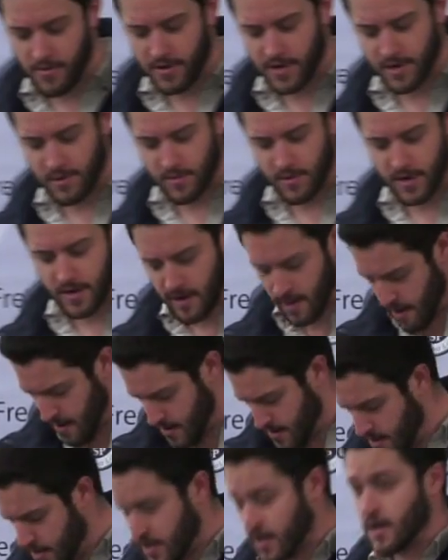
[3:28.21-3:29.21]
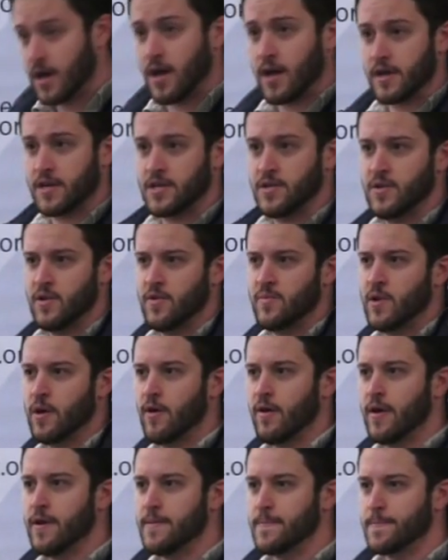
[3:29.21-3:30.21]
Okay, great. Uh, can you hear me
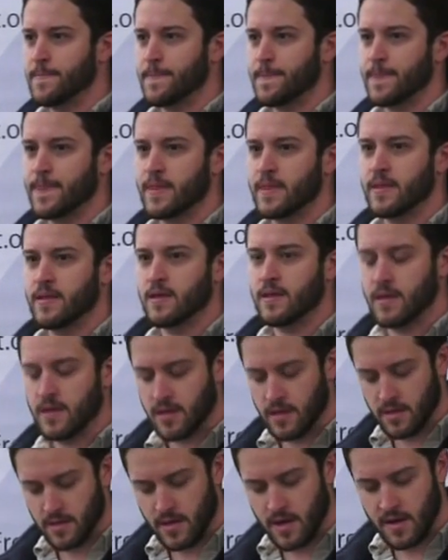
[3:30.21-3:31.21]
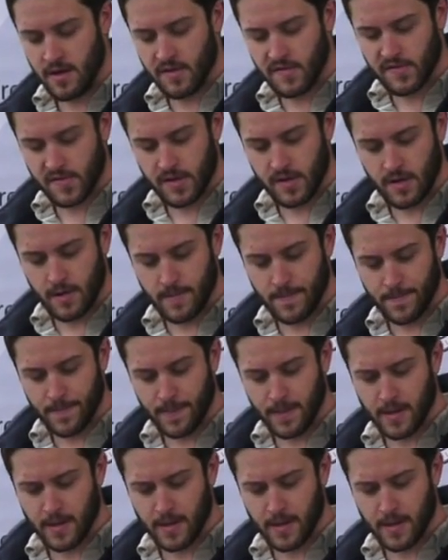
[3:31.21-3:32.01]
all right? Better. Thanks, yeah.